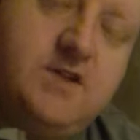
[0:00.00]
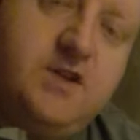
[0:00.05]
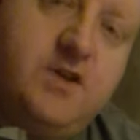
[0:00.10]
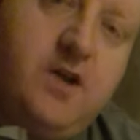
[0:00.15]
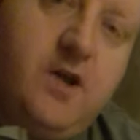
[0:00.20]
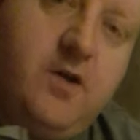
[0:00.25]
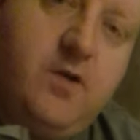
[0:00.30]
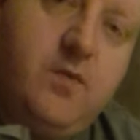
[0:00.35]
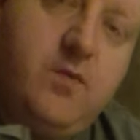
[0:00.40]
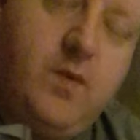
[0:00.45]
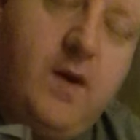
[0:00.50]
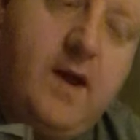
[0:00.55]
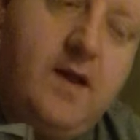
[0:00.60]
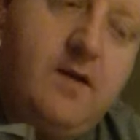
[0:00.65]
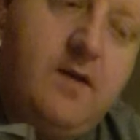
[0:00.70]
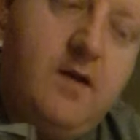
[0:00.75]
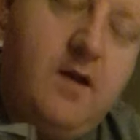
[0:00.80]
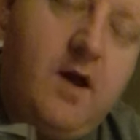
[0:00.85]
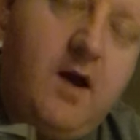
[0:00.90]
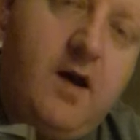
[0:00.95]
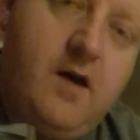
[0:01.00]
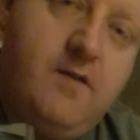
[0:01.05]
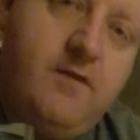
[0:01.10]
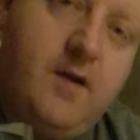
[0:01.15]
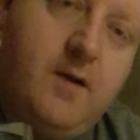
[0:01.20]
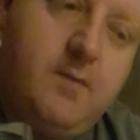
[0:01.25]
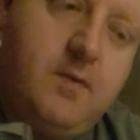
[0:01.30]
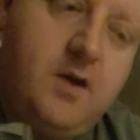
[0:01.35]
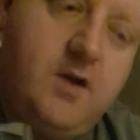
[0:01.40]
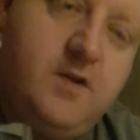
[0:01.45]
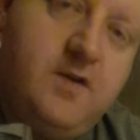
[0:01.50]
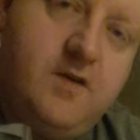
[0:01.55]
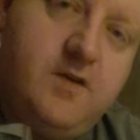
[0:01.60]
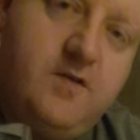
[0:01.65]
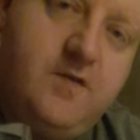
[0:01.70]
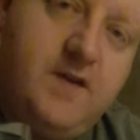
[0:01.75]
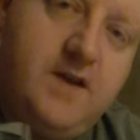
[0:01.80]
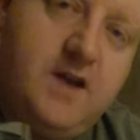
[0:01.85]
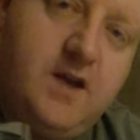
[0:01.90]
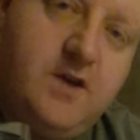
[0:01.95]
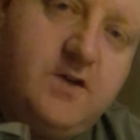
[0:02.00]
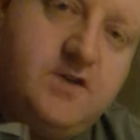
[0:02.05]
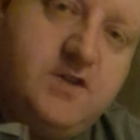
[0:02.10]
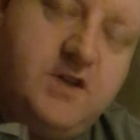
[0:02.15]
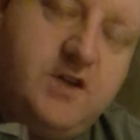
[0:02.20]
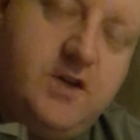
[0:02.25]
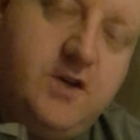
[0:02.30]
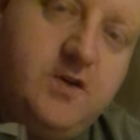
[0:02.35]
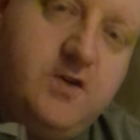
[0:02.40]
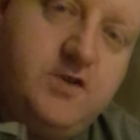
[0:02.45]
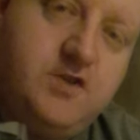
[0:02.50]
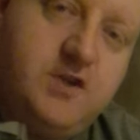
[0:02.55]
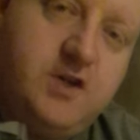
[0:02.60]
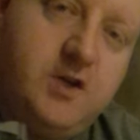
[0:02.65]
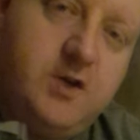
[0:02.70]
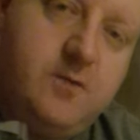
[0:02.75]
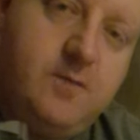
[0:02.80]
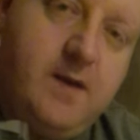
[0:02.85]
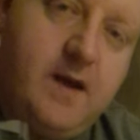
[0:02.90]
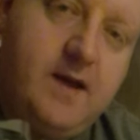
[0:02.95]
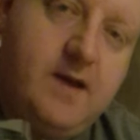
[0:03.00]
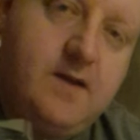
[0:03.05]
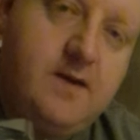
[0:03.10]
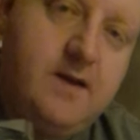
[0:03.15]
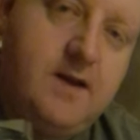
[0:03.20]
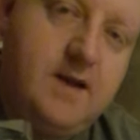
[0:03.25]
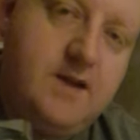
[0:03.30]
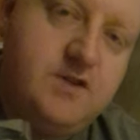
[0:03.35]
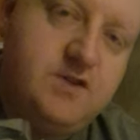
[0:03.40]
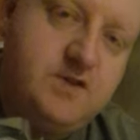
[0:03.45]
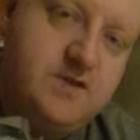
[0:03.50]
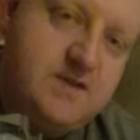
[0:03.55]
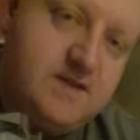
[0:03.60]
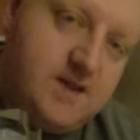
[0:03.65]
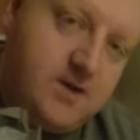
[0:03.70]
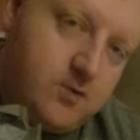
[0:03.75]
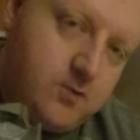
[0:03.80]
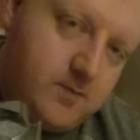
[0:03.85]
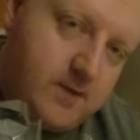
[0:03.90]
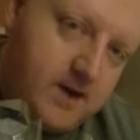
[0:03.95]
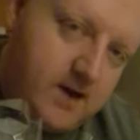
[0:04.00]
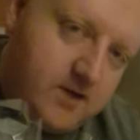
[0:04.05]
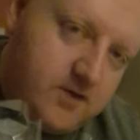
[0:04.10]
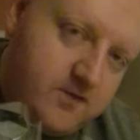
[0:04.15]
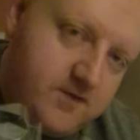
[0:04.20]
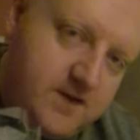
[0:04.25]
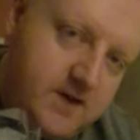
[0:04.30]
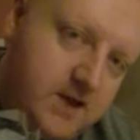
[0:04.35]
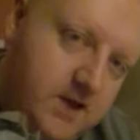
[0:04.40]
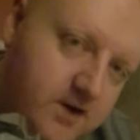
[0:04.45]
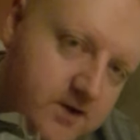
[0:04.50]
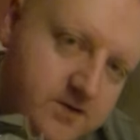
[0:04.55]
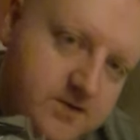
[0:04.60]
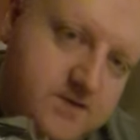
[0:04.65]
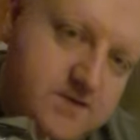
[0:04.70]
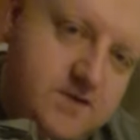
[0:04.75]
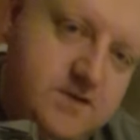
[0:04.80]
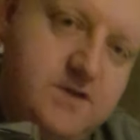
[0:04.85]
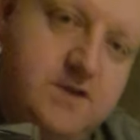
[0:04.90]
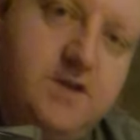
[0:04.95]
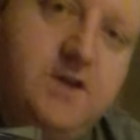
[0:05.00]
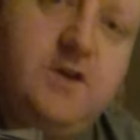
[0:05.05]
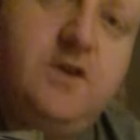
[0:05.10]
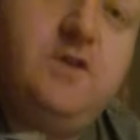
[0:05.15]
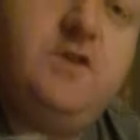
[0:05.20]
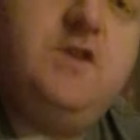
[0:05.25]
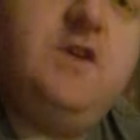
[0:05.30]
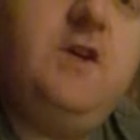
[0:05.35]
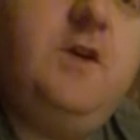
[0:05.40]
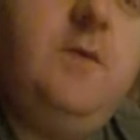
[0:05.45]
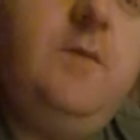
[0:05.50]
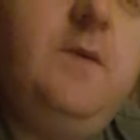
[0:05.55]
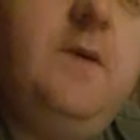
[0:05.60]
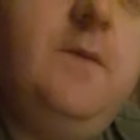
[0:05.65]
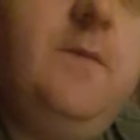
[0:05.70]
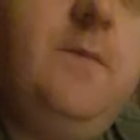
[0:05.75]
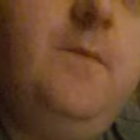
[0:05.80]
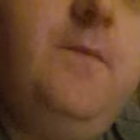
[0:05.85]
lets you know when I've uploaded a video to YouTube, and it lets you see all my other videos to YouTube.